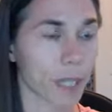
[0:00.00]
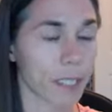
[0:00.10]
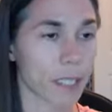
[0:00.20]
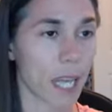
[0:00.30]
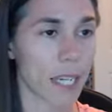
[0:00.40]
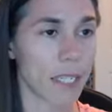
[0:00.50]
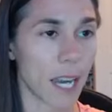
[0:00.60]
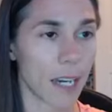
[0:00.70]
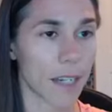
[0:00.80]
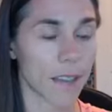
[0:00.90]
slide
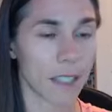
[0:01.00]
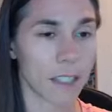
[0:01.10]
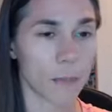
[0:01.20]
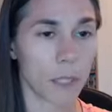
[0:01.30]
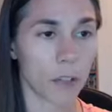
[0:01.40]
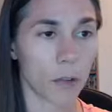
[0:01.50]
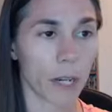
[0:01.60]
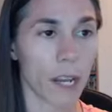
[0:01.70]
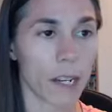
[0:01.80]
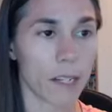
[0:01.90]
deck that's been
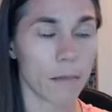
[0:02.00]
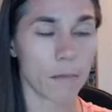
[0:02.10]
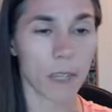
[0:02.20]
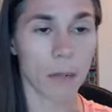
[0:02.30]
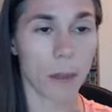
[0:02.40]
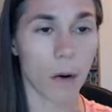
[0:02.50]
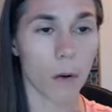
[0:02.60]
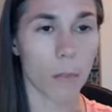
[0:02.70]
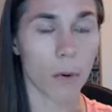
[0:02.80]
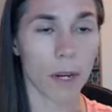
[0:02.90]
created in
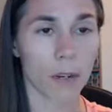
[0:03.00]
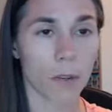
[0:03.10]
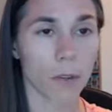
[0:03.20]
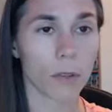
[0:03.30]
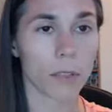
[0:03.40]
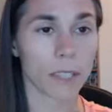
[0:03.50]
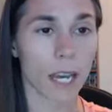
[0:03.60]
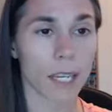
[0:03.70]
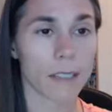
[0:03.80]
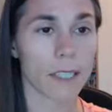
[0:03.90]
PowerPoint or Google
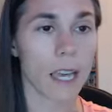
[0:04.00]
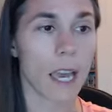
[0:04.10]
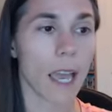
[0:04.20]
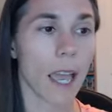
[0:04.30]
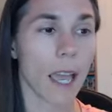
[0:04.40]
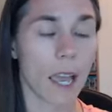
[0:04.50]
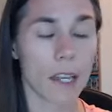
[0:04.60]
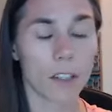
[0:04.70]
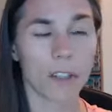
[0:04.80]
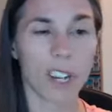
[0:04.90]
Slides,
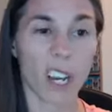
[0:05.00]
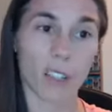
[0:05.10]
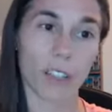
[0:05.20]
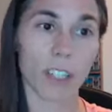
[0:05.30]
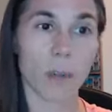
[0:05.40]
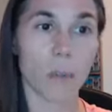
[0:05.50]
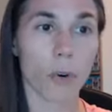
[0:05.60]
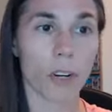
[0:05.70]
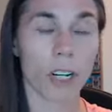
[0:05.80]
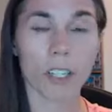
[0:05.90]
and you can actually
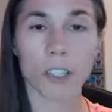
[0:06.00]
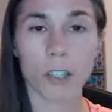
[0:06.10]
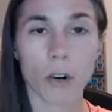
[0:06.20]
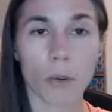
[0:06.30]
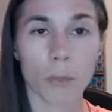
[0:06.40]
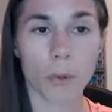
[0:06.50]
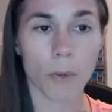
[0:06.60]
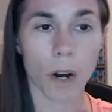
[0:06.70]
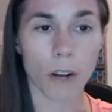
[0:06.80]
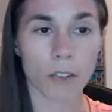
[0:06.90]
import it into your own Boom
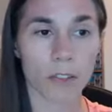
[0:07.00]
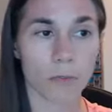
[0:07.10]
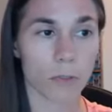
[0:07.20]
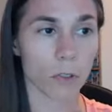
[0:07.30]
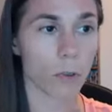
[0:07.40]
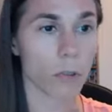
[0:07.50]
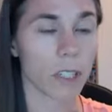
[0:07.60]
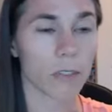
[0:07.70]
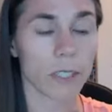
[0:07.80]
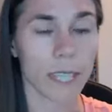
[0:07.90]
Cards. So you
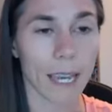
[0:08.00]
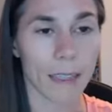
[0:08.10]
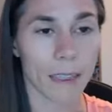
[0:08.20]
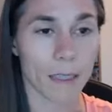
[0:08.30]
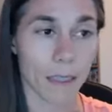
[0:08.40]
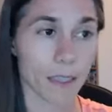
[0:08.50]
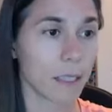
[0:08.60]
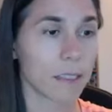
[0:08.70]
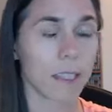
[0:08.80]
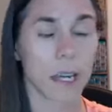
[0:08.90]
could even take
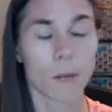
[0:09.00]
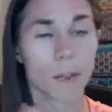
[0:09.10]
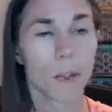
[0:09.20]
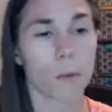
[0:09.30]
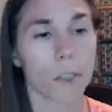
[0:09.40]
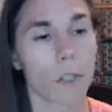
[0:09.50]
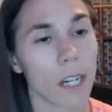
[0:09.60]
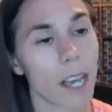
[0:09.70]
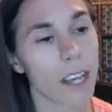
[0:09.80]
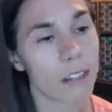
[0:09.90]
this that I'm sharing with you
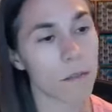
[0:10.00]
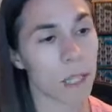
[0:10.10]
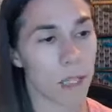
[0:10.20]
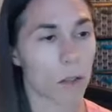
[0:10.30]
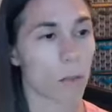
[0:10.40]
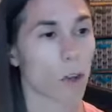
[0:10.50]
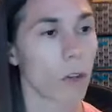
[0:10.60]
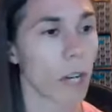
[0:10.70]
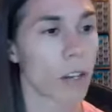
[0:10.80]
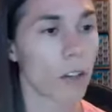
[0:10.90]
today and
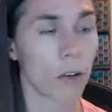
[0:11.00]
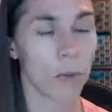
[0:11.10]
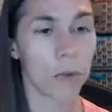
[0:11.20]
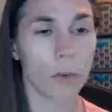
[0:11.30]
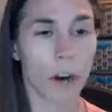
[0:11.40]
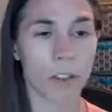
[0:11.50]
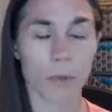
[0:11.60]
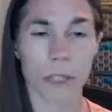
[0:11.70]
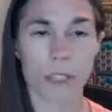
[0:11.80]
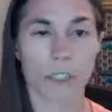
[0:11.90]
create your own Boom Cards
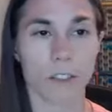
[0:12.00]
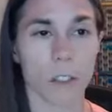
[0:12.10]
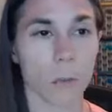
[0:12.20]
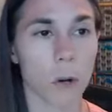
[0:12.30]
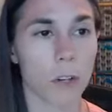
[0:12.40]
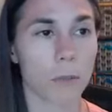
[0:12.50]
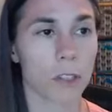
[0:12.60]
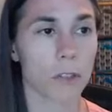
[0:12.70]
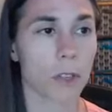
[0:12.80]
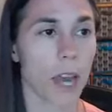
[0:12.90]
with it. So you're welcome
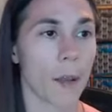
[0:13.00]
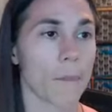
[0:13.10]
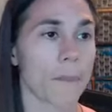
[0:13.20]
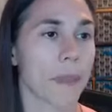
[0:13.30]
to do that.